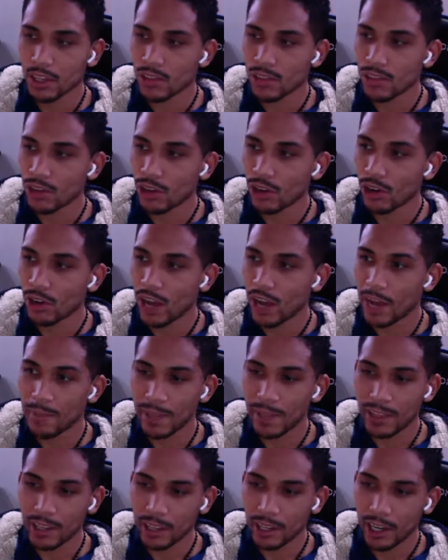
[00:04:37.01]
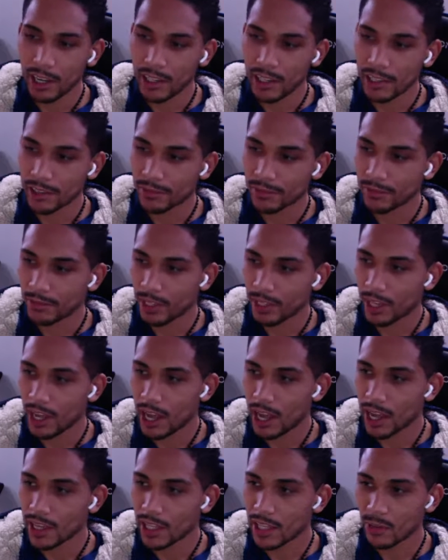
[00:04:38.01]
So I've been there, guys,
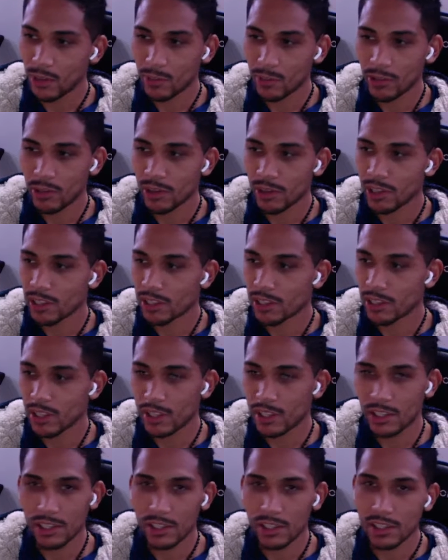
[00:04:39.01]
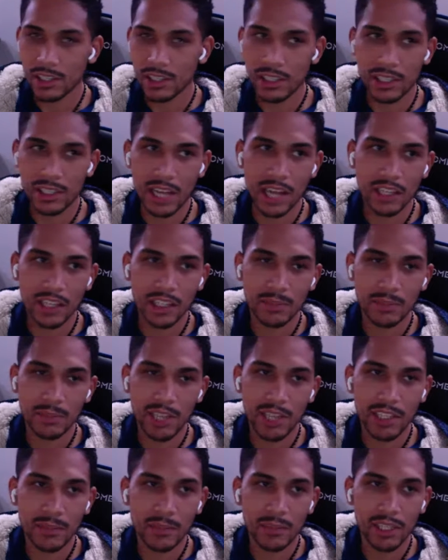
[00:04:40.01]
and that's why I'm doing this because it's not a good
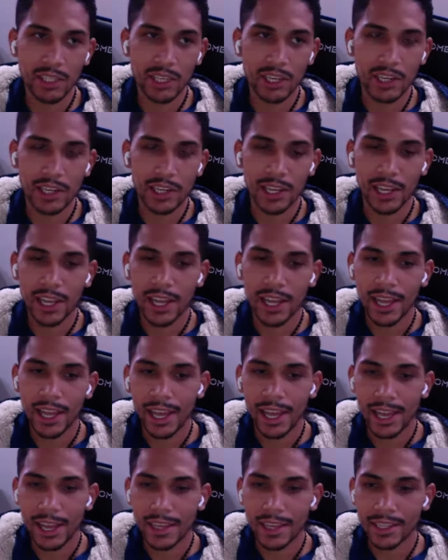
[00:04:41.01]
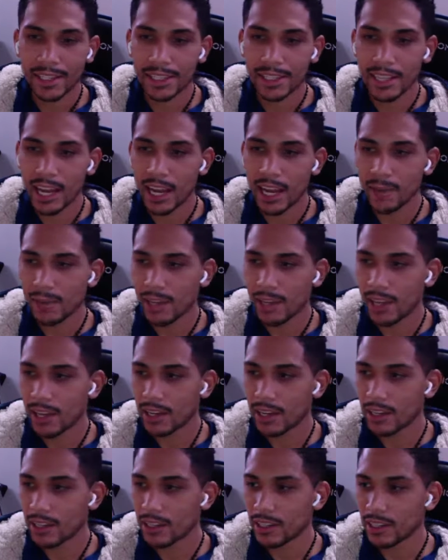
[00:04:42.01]
place to be in, and it's time
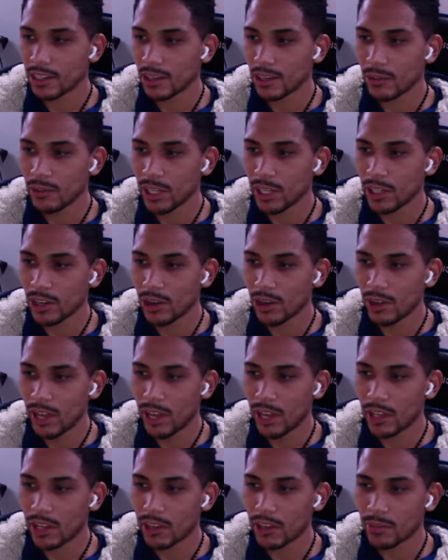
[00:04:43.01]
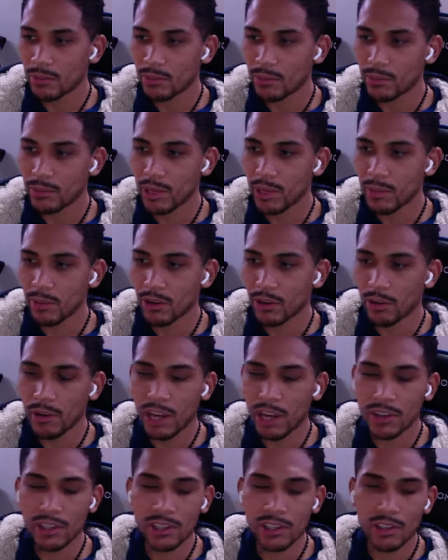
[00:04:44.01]
that we know that there's people
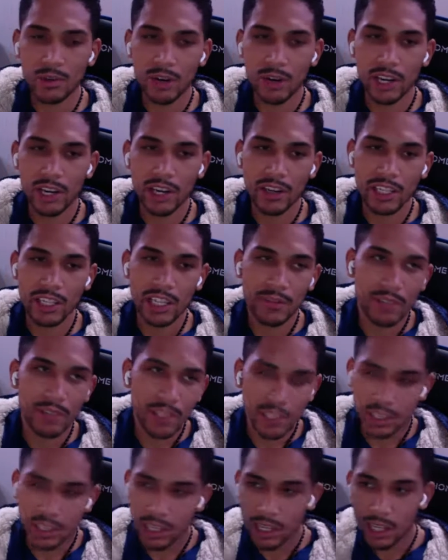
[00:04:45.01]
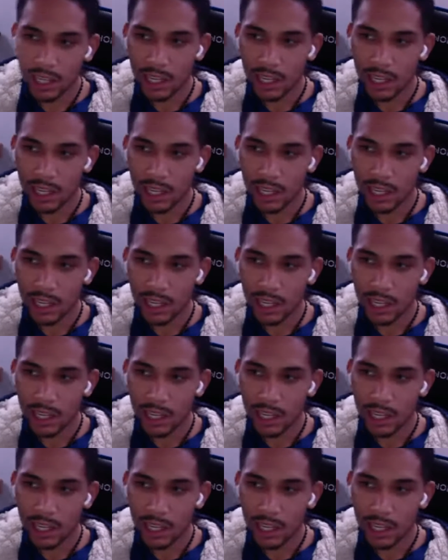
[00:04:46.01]
around us who are here to give us